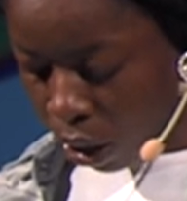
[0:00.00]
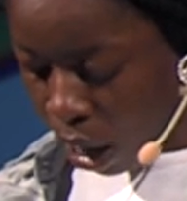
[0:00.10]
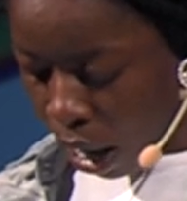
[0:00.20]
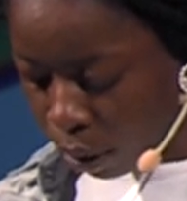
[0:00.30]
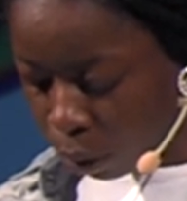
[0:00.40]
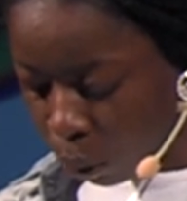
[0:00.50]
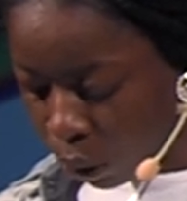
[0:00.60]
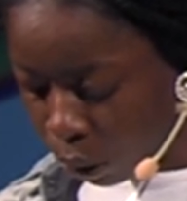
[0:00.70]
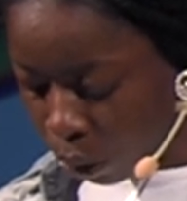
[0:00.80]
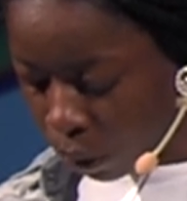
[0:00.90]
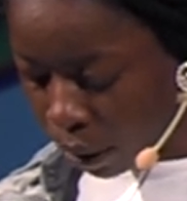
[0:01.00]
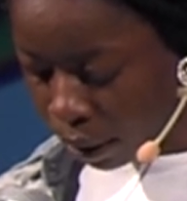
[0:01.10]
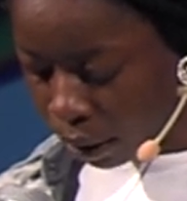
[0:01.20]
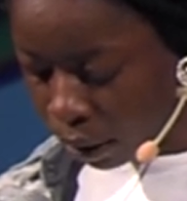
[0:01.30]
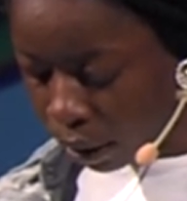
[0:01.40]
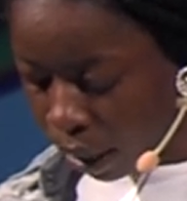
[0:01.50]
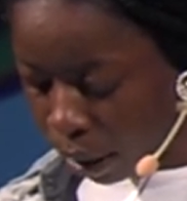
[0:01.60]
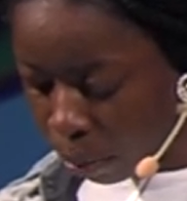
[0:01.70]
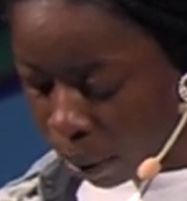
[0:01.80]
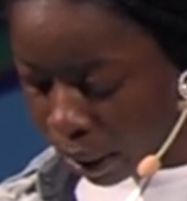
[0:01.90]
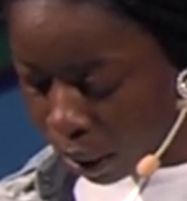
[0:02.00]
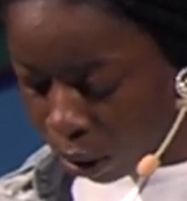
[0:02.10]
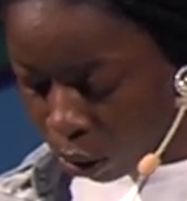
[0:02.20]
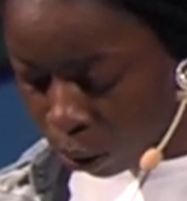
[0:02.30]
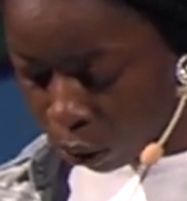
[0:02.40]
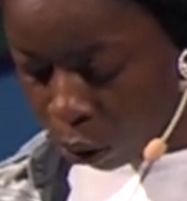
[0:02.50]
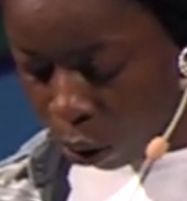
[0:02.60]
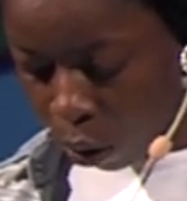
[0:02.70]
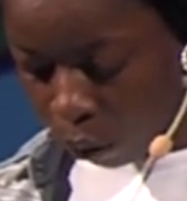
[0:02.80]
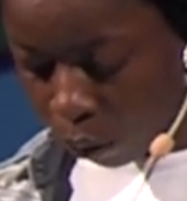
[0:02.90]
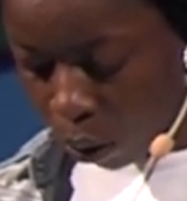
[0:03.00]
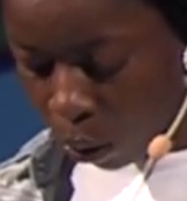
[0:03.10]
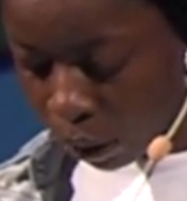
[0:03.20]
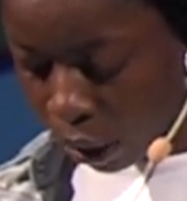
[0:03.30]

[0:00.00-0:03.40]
as we know it and make a lot of other